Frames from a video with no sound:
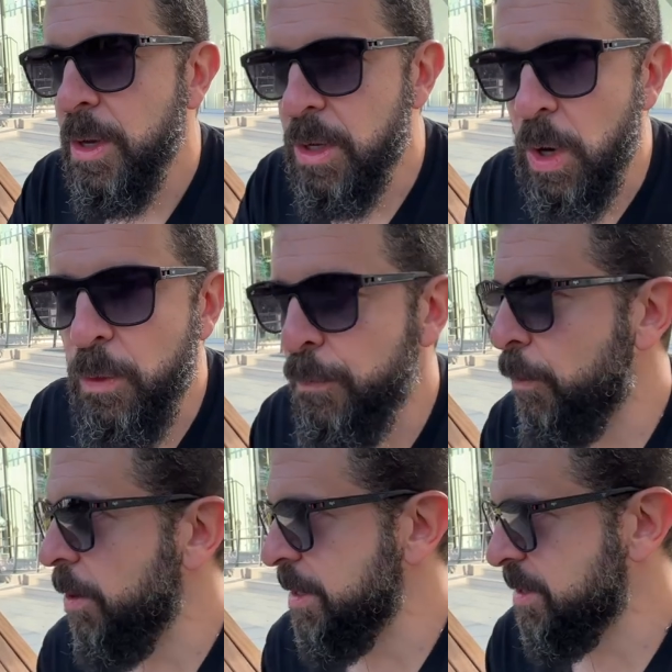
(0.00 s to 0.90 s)
go
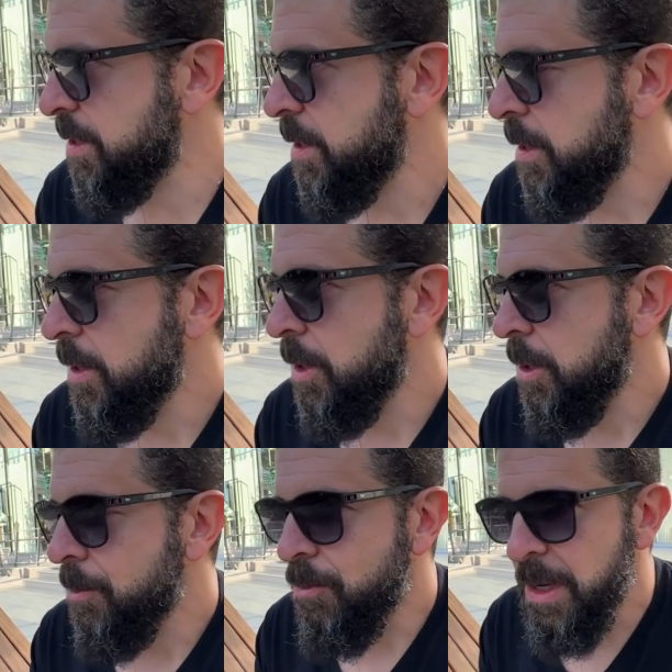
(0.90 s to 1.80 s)
for it.
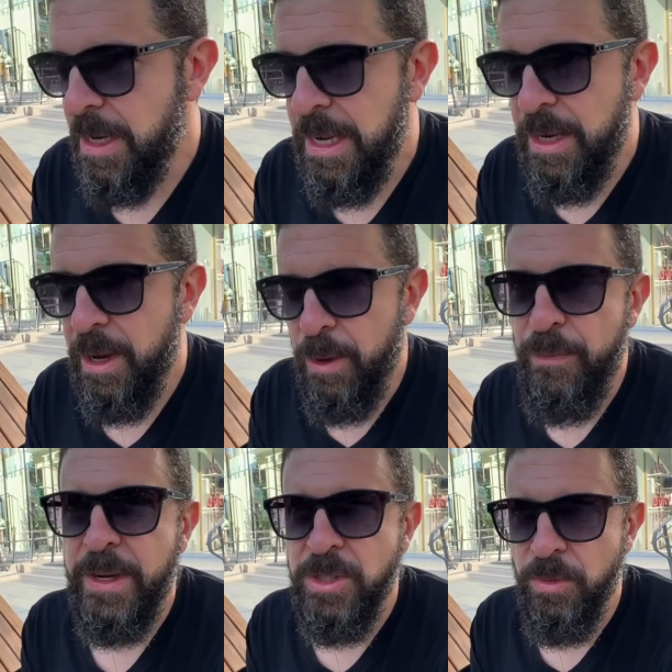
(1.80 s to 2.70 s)
We need a
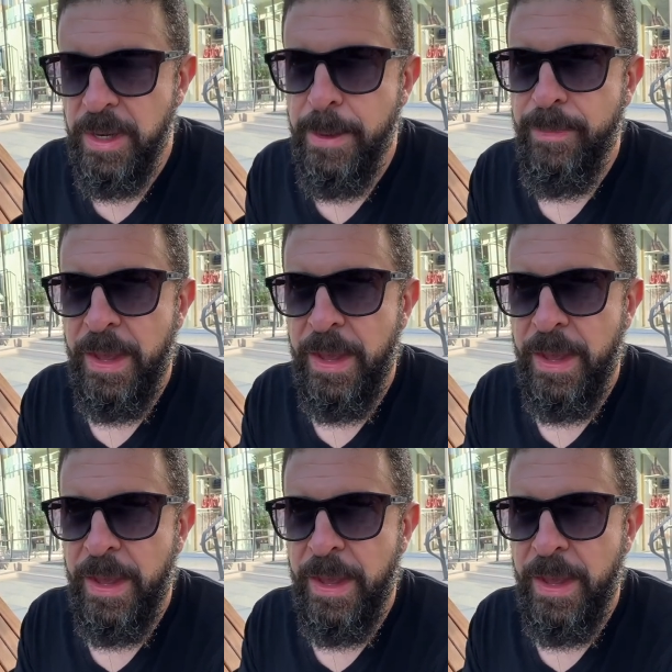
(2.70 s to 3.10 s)
victory.